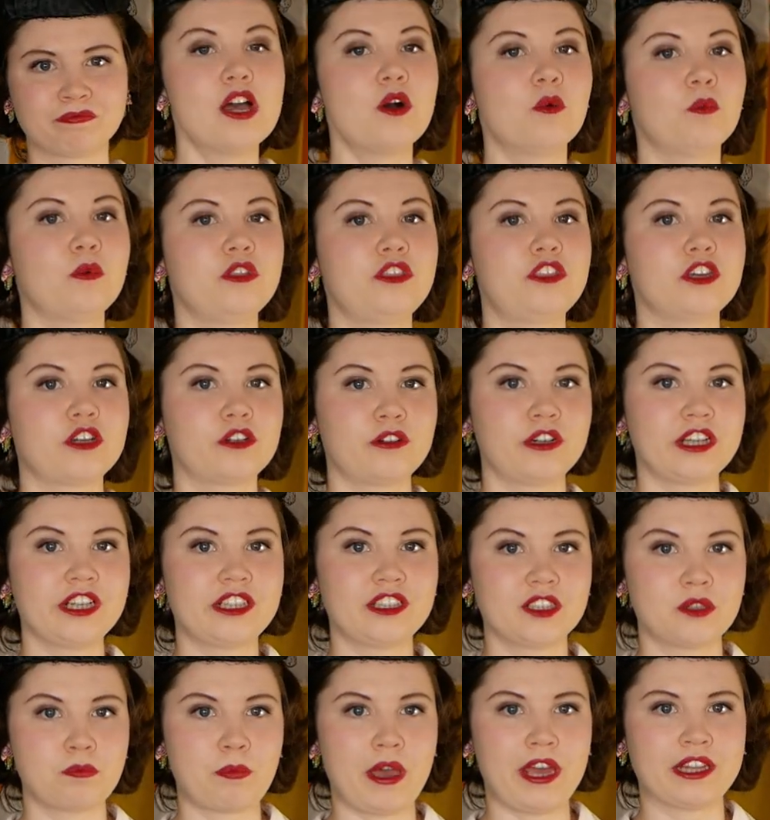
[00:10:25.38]
With the
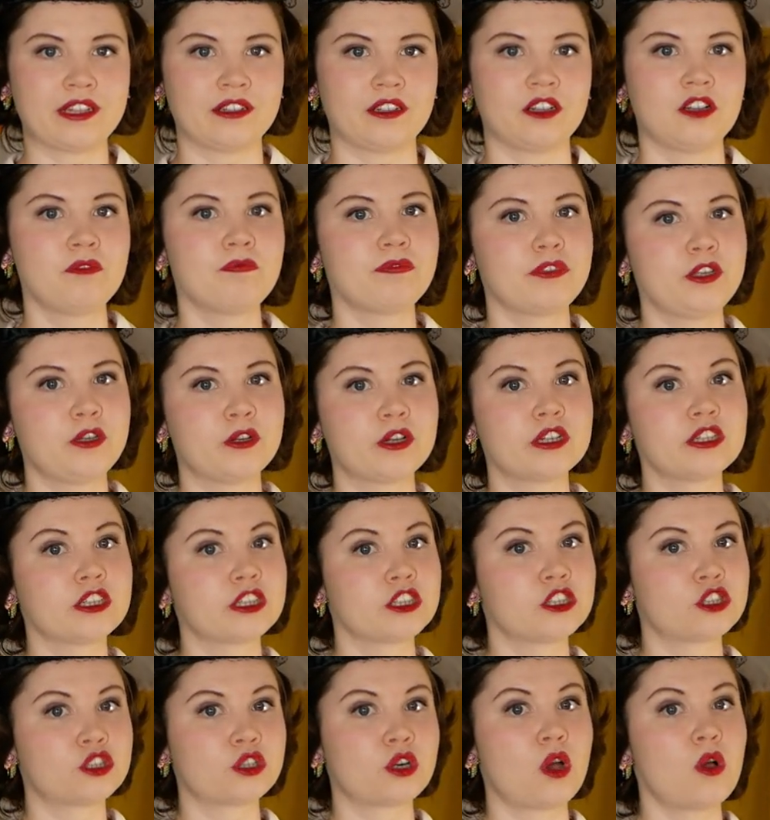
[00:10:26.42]
crinkled petal, you can
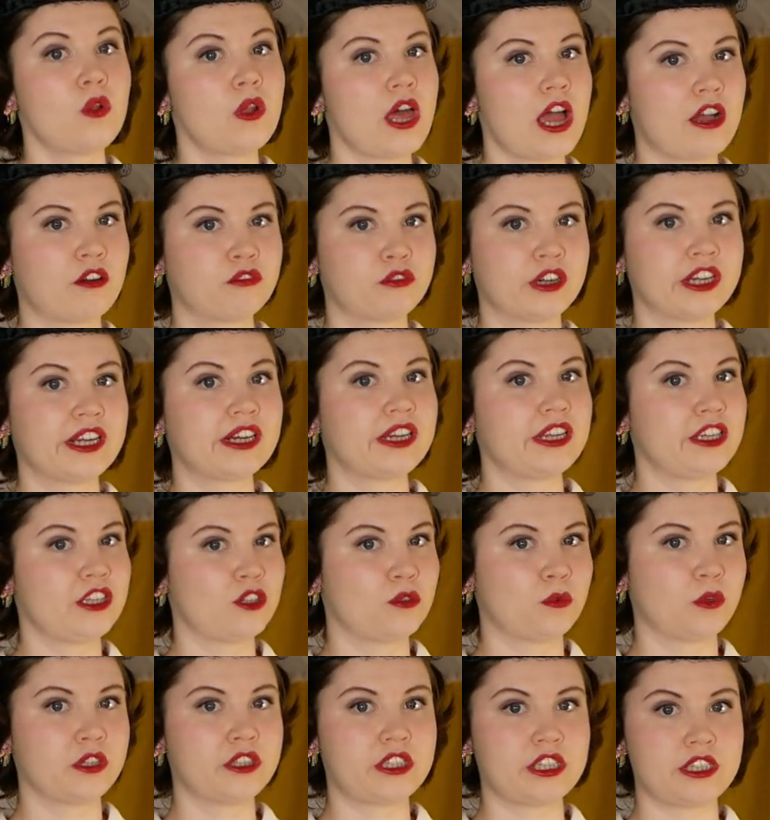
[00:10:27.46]
control how wrinkly
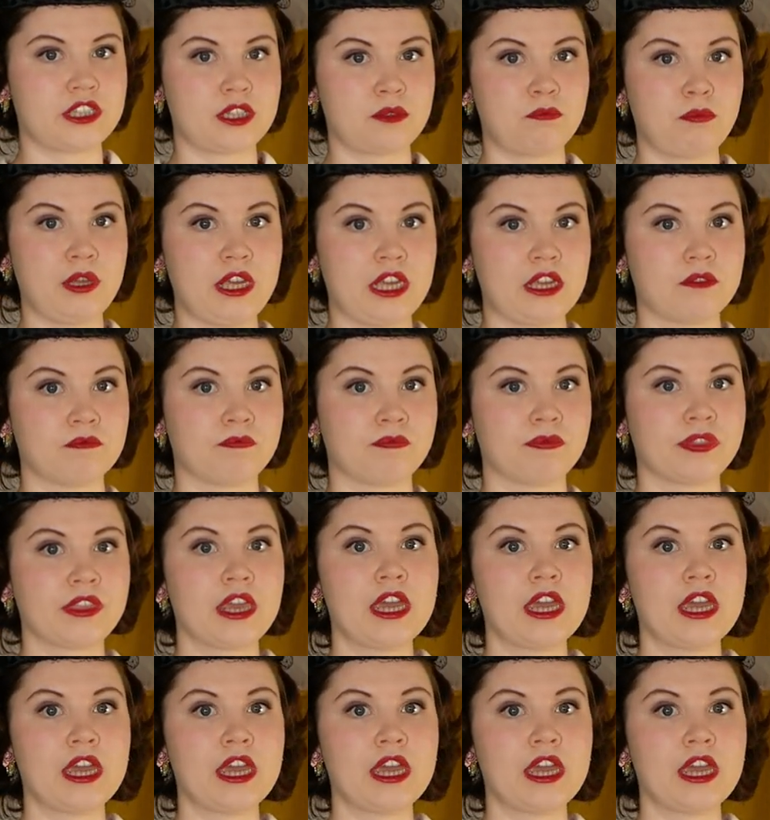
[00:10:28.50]
you want it to be.